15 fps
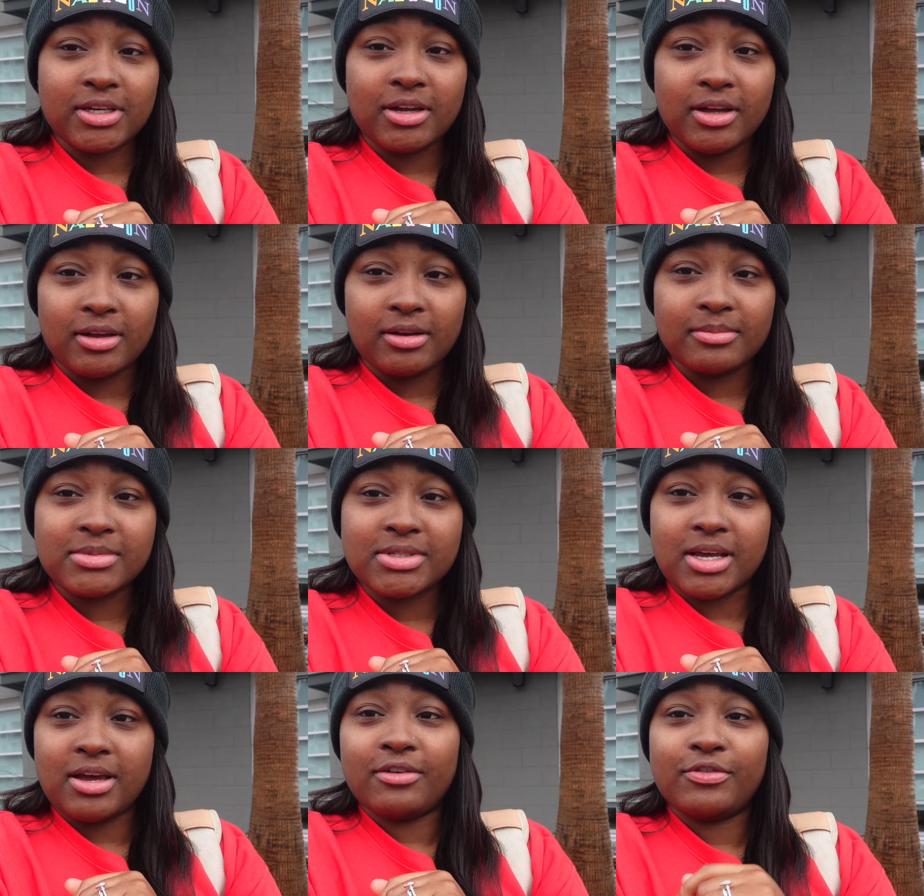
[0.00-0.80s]
come
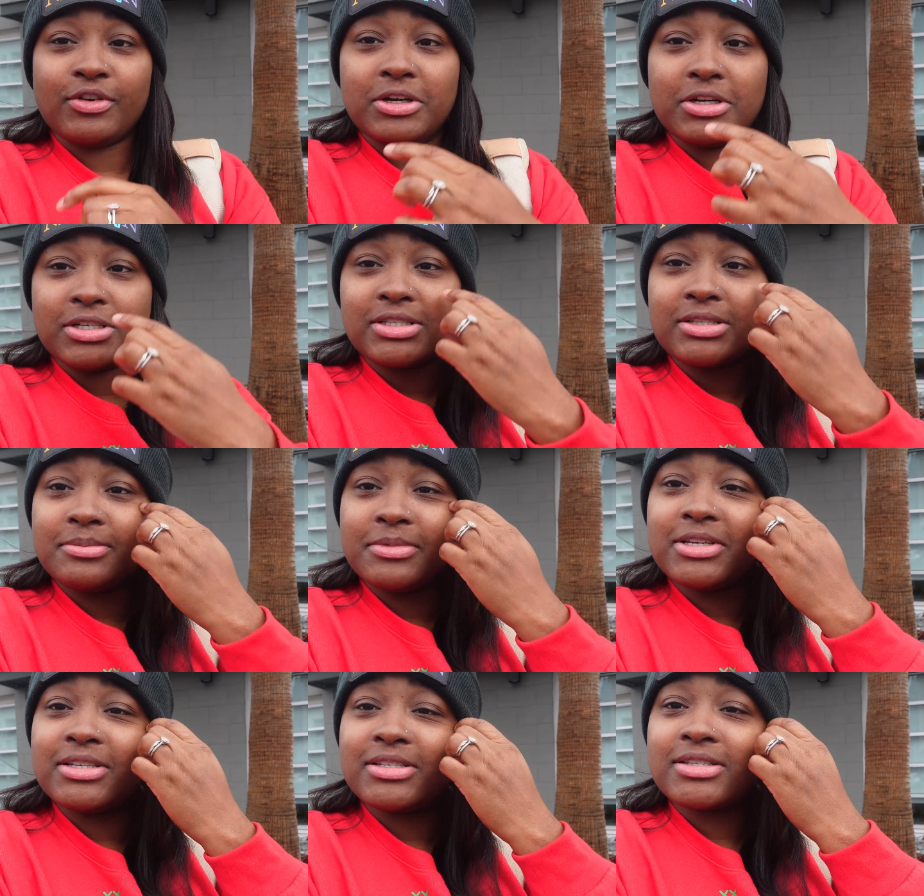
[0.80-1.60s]
down for
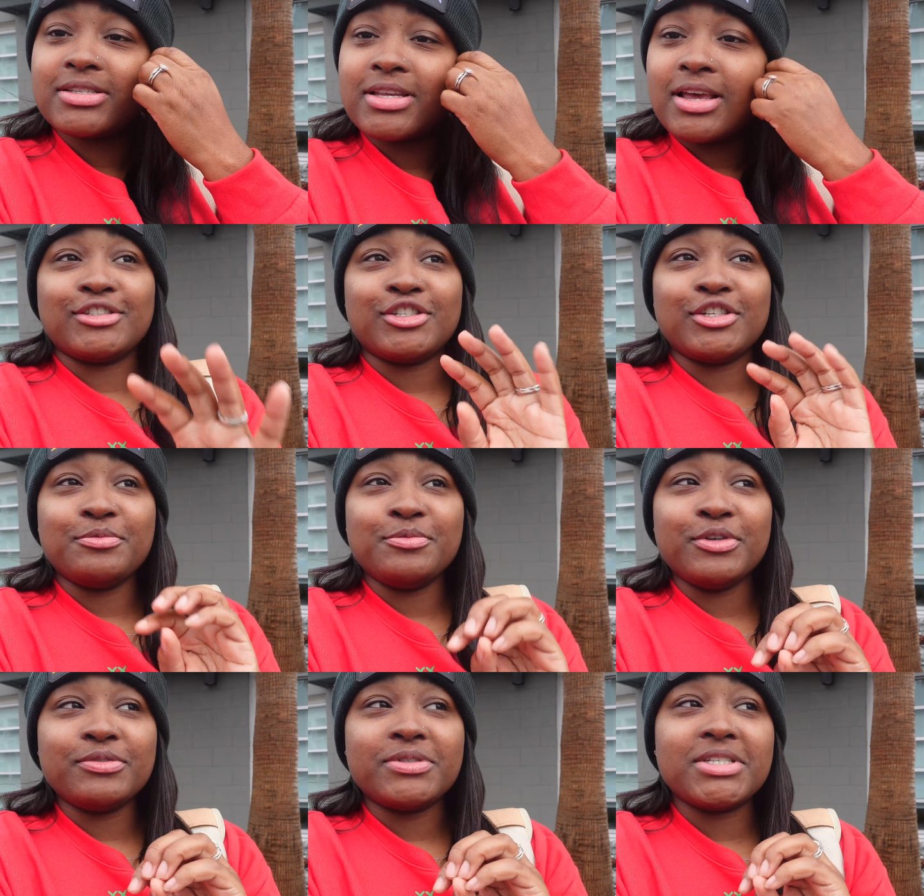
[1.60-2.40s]
Christmas she
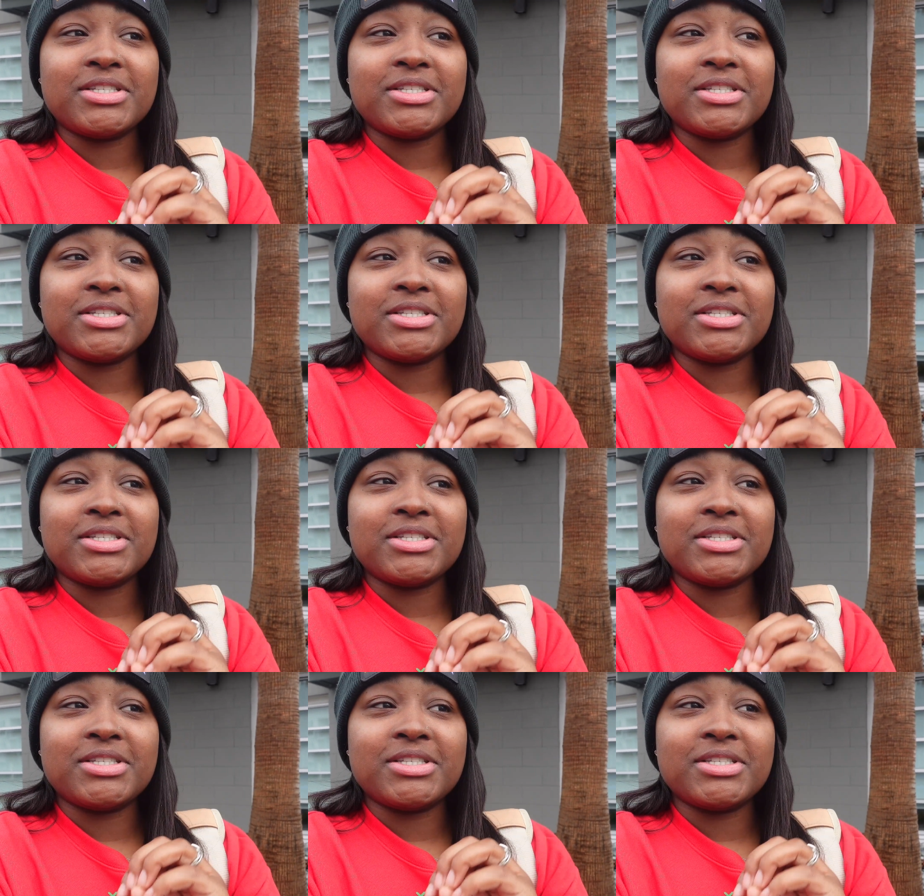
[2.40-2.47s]
moved to